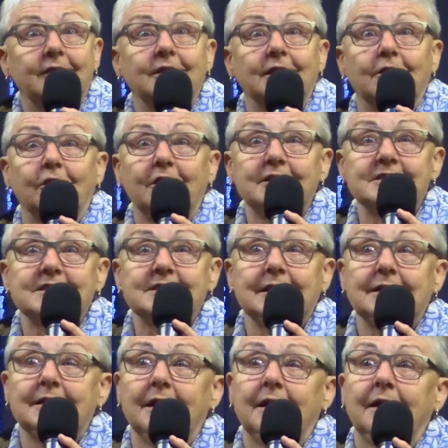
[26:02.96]
and the guy
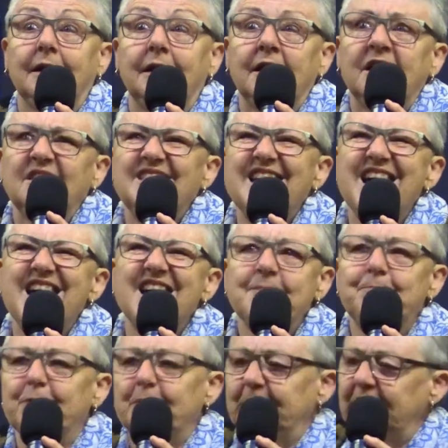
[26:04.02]
said,
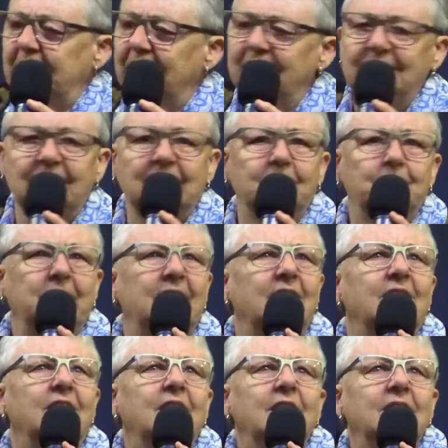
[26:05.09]
nah, probably only
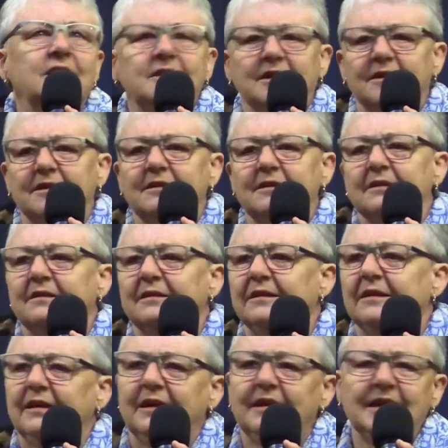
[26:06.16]
about, you know,
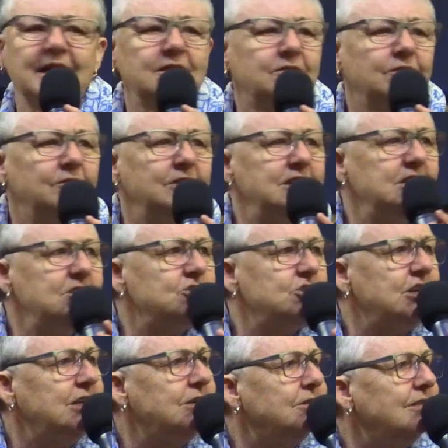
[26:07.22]
an eighth of an
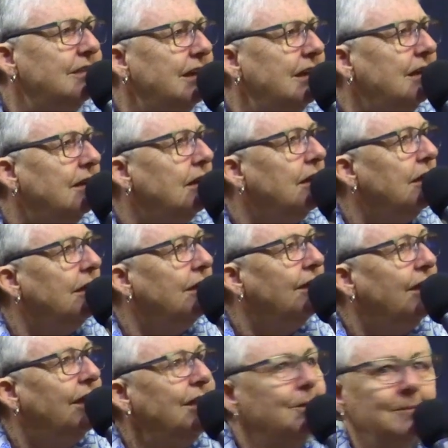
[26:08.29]
inch here and there.
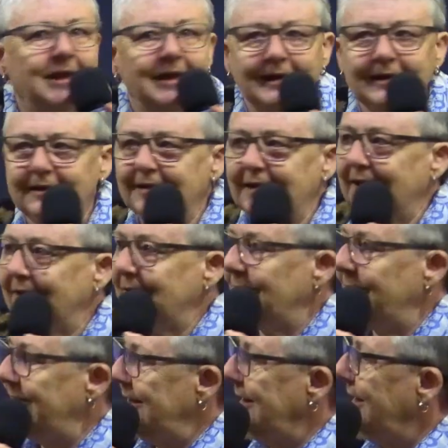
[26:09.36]
And I'm laying it out,
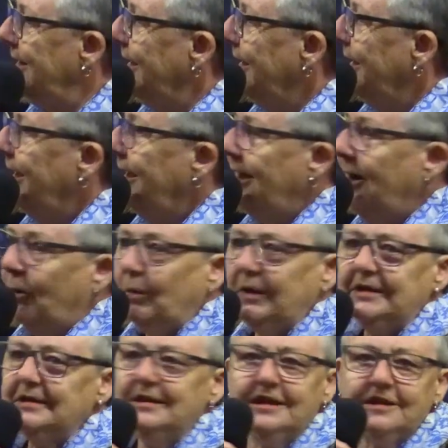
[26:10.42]
and I'm thinking,
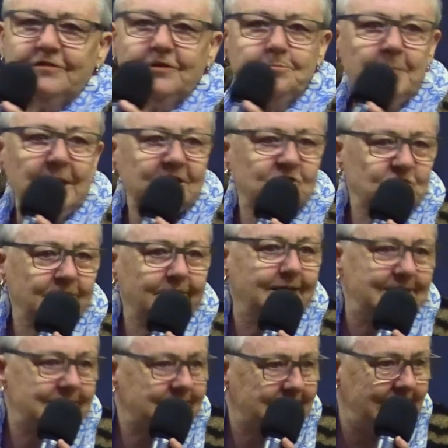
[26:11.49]
we didn't even measure
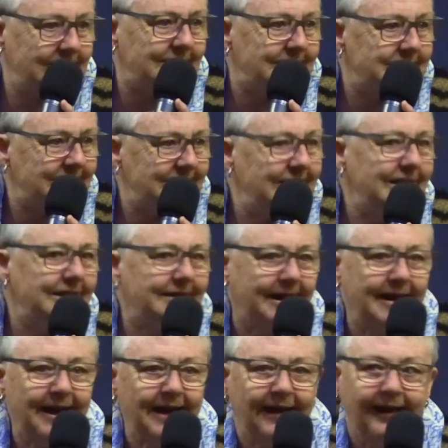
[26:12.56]
these things, and here
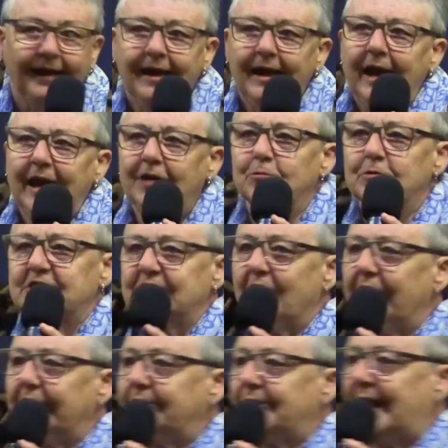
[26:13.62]
they are. And it
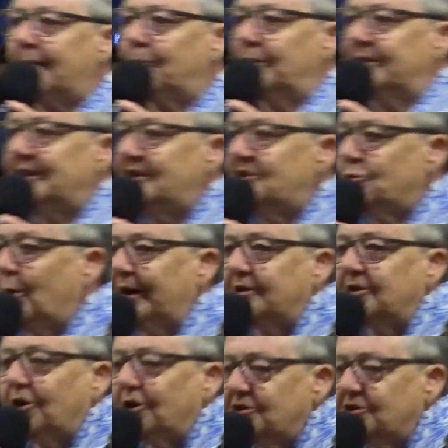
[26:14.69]
was like that with each one.